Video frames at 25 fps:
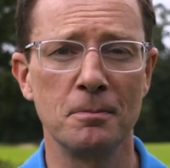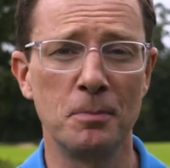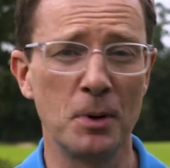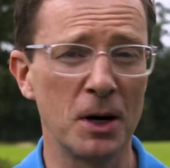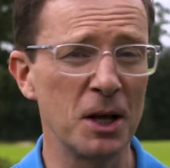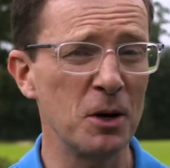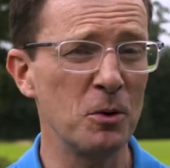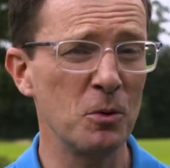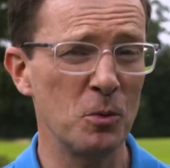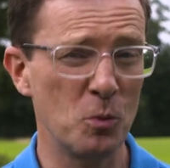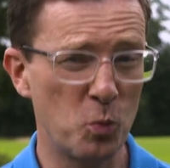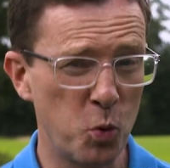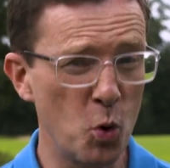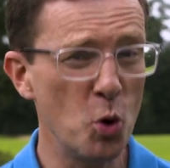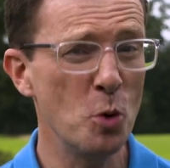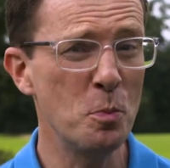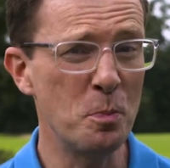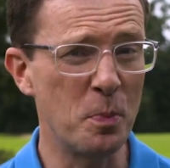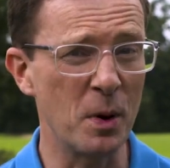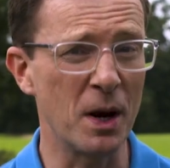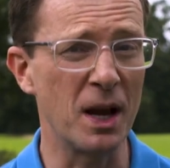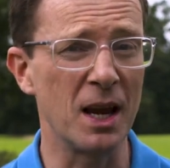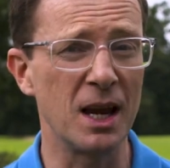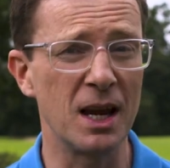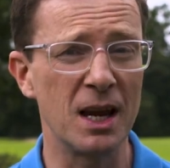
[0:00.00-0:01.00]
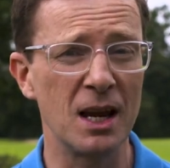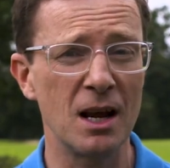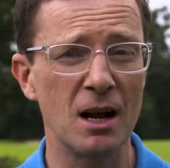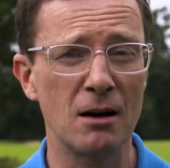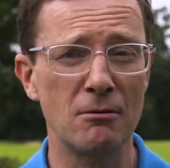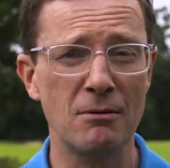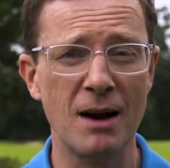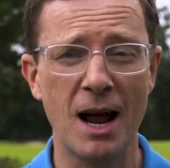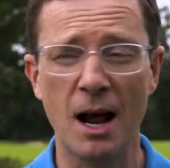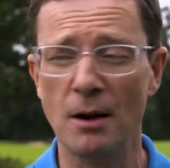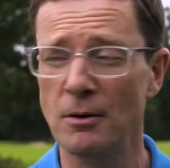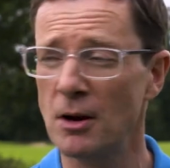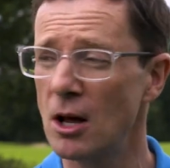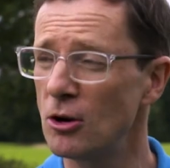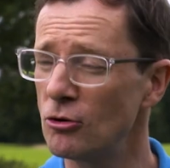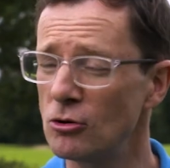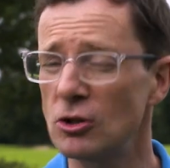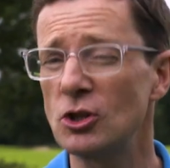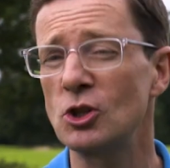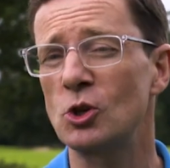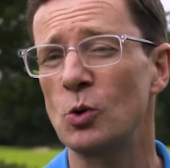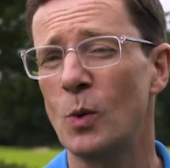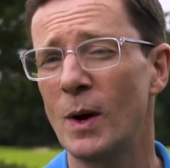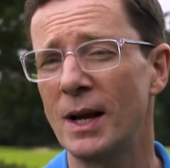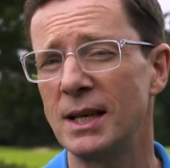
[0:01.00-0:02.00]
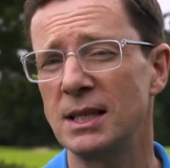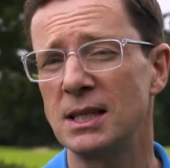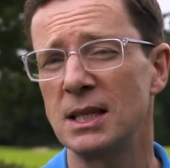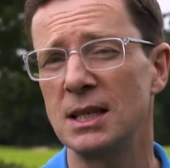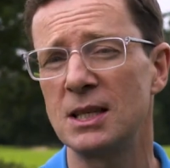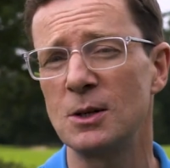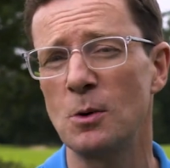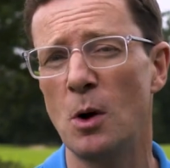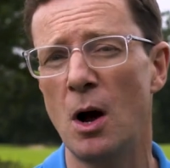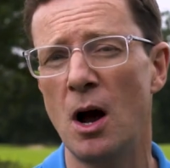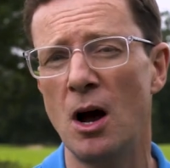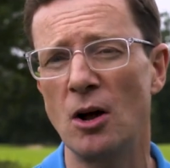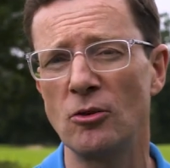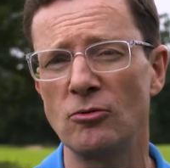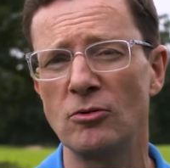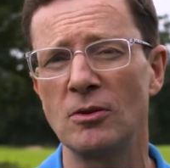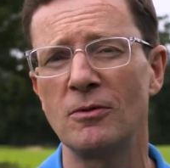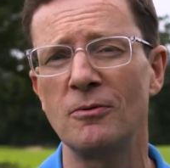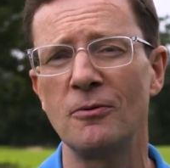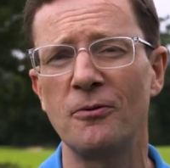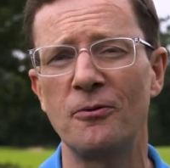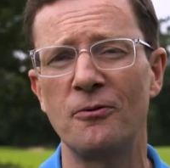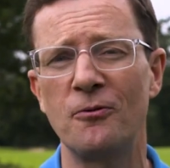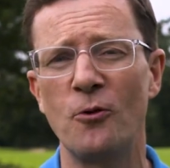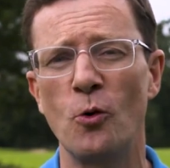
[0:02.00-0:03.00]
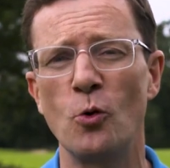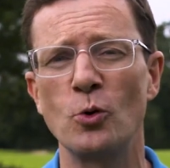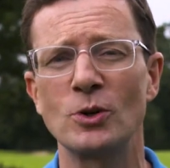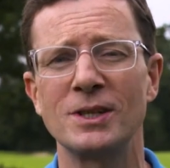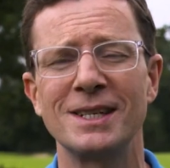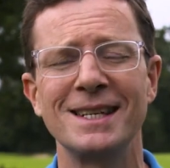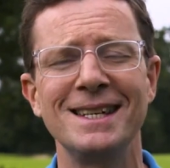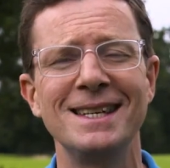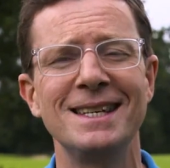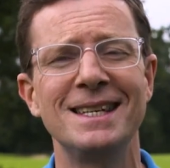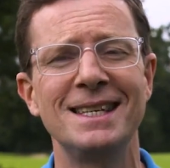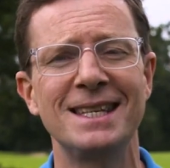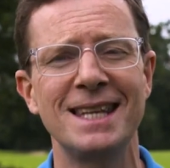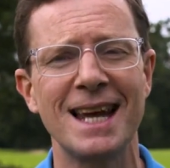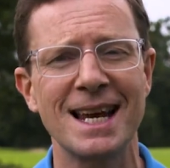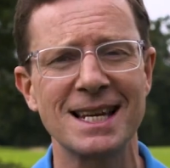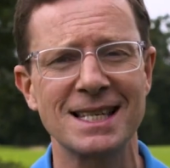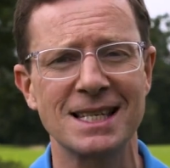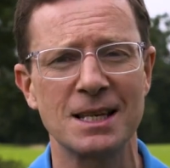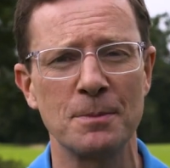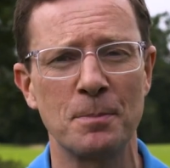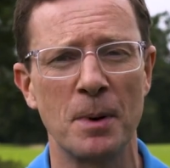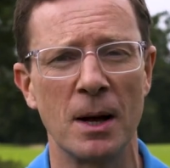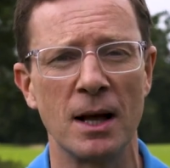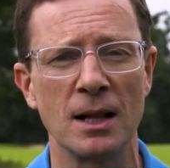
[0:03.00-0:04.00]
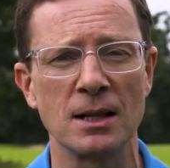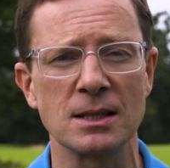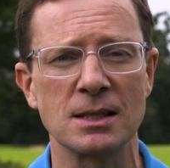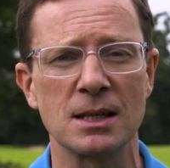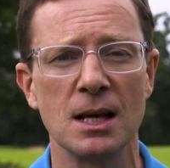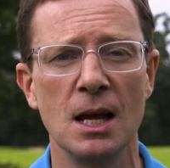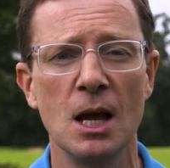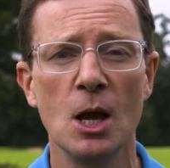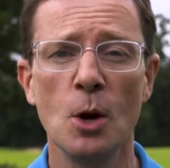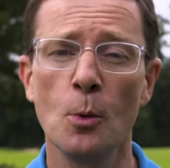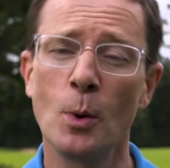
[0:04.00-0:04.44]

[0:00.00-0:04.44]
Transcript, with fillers: But it would be around 120 to 140 decibels,